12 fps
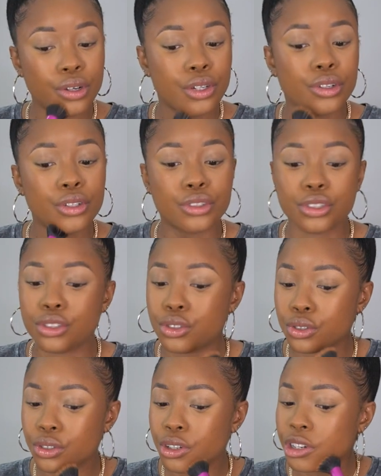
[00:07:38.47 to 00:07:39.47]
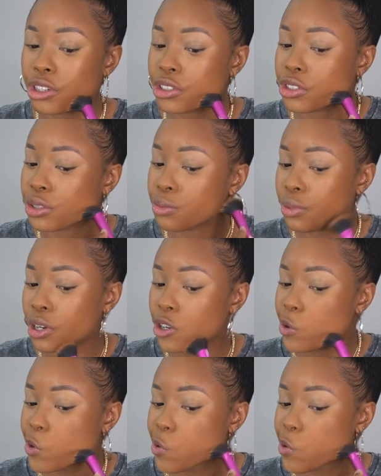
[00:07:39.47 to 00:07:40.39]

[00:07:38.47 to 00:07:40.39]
and then she drags it back.